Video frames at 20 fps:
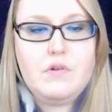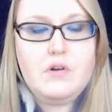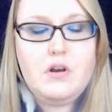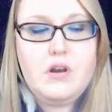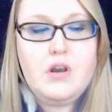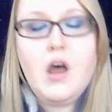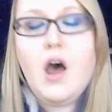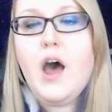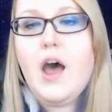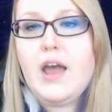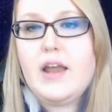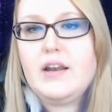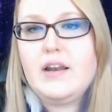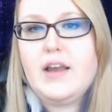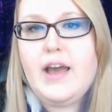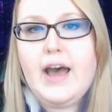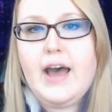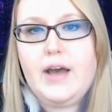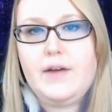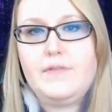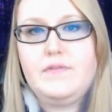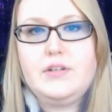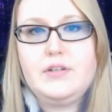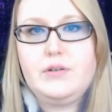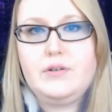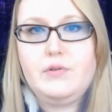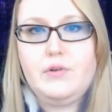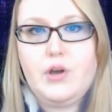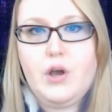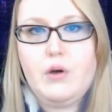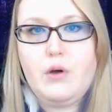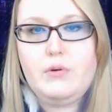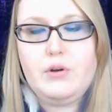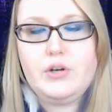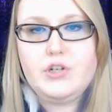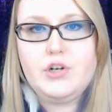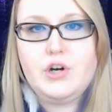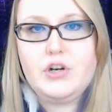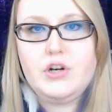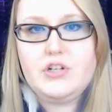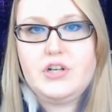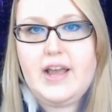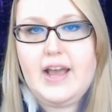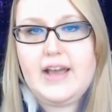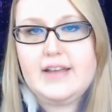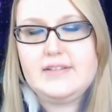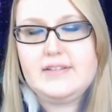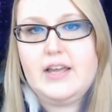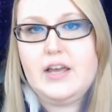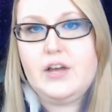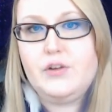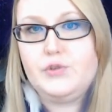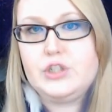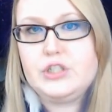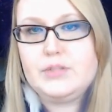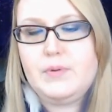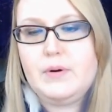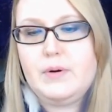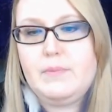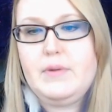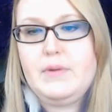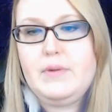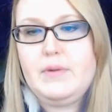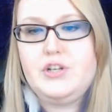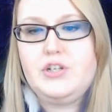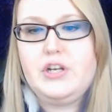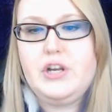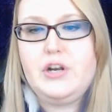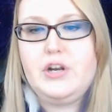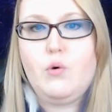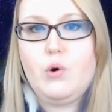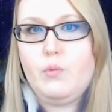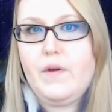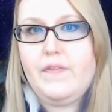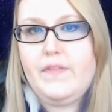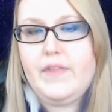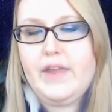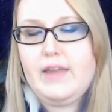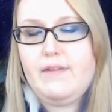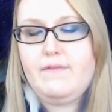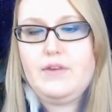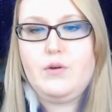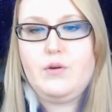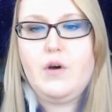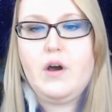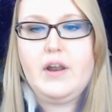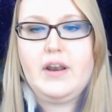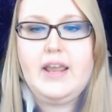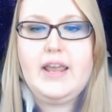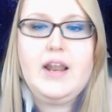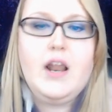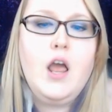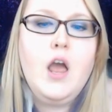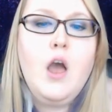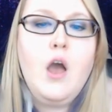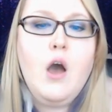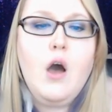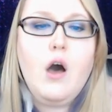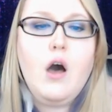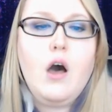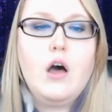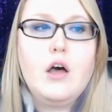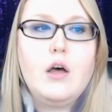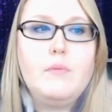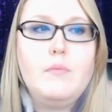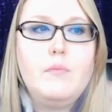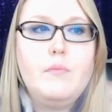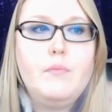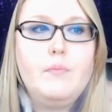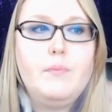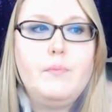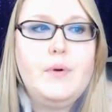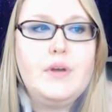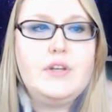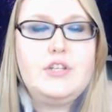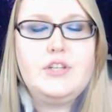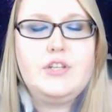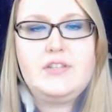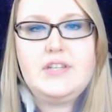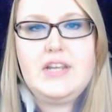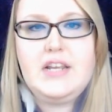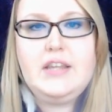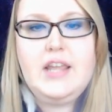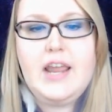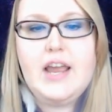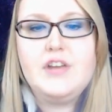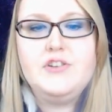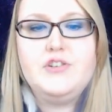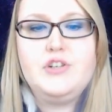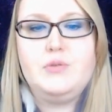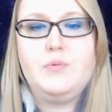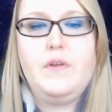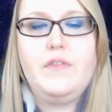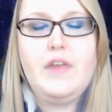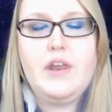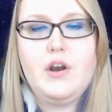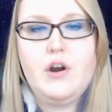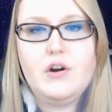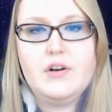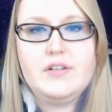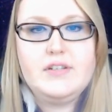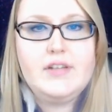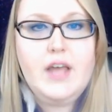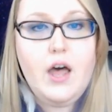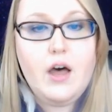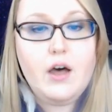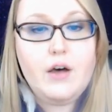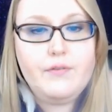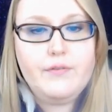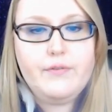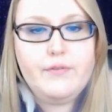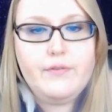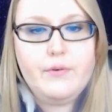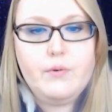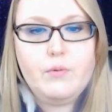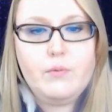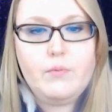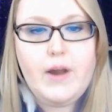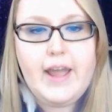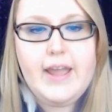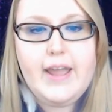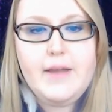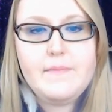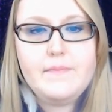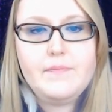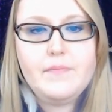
not have to go to church and ask the elders permission or what they view on it, um, but to seek the answers within herself, right?